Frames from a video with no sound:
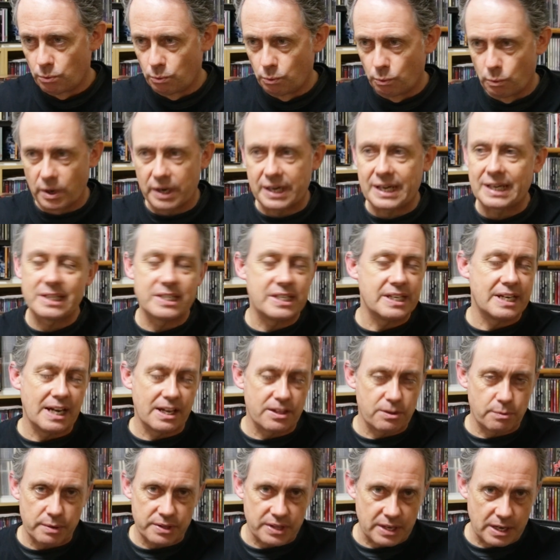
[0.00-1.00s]
working
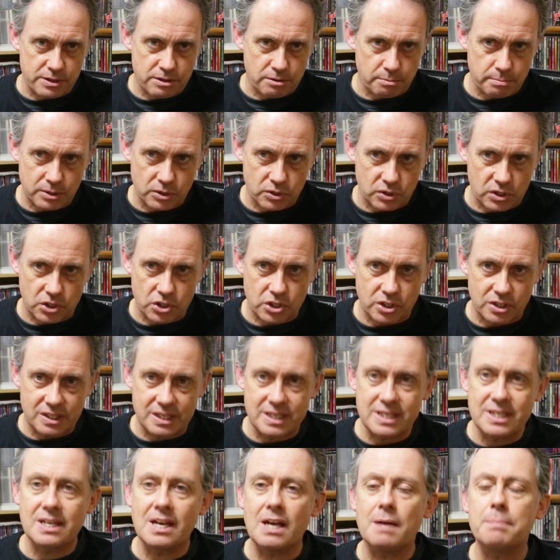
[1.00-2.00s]
together with other musicians.
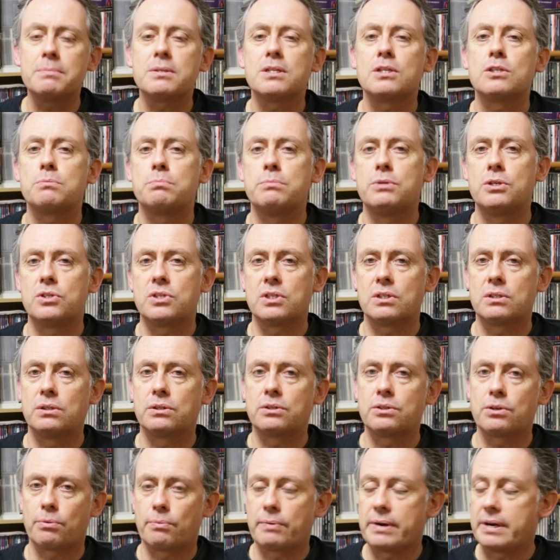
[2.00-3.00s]
He kept his musical
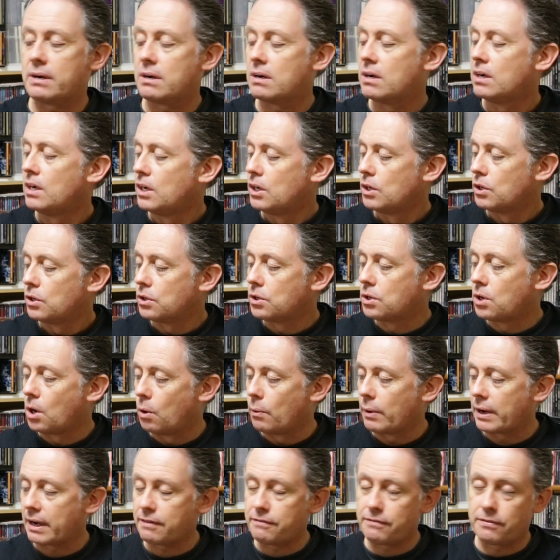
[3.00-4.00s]
career
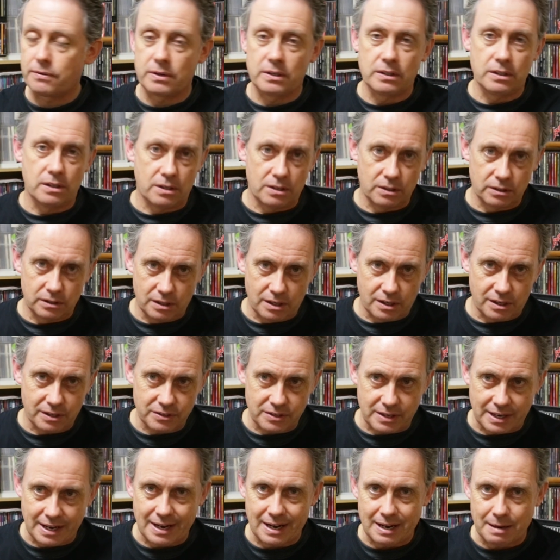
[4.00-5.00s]
going for a long, long
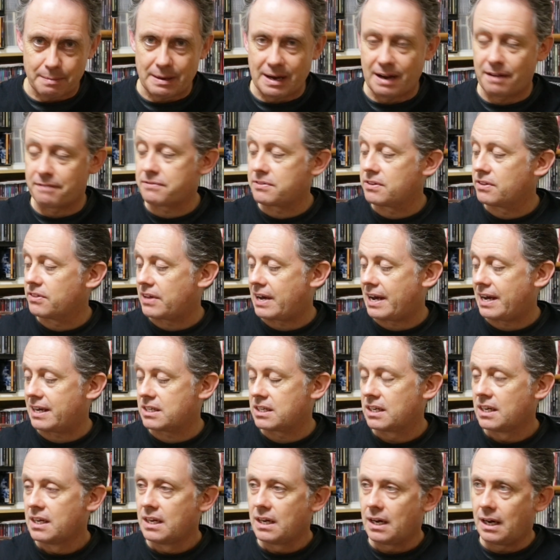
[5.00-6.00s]
time after
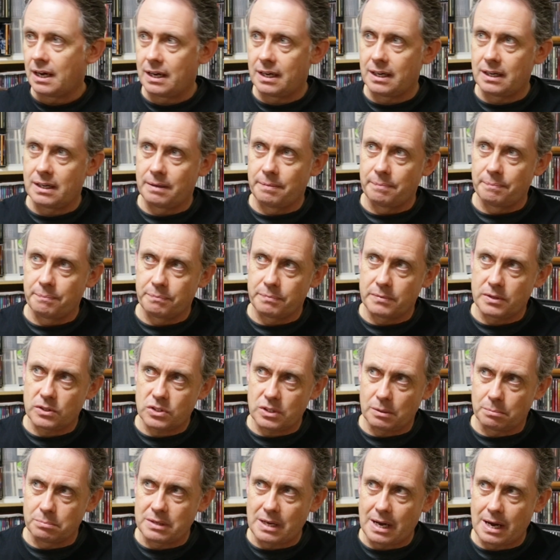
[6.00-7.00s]
that.
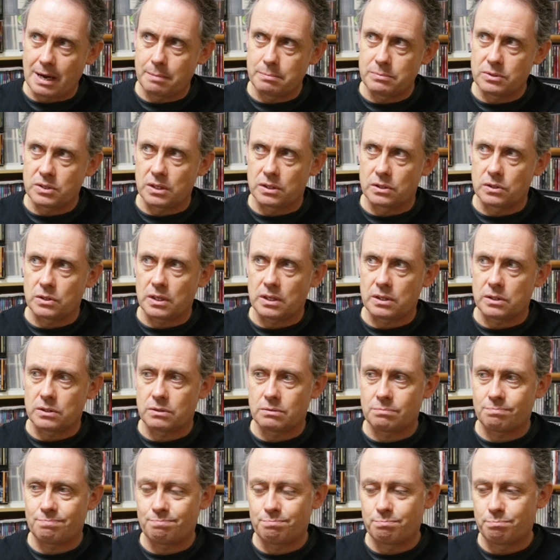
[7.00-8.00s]
Sometimes
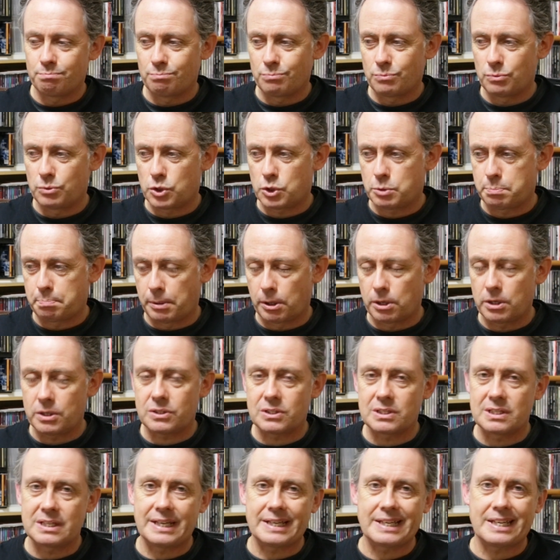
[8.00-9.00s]
in
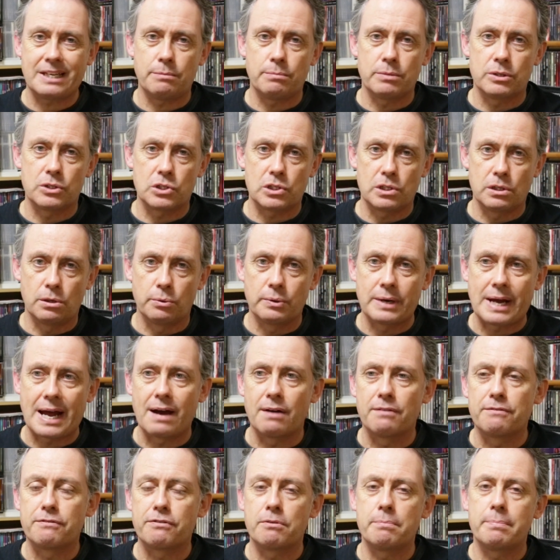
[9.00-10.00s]
spurts, like he would slow
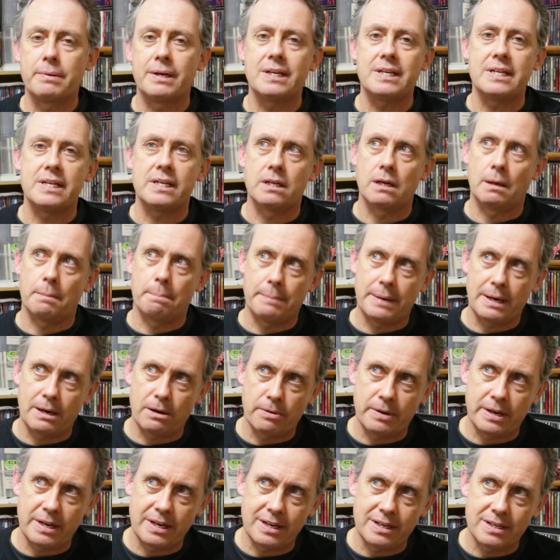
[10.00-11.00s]
down for a bit, he got
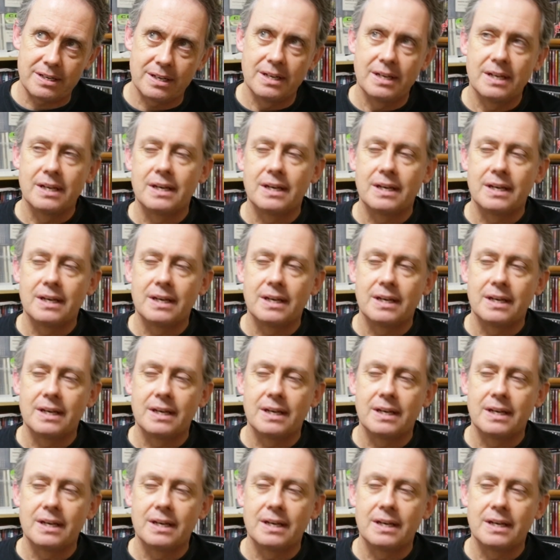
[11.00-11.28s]
married,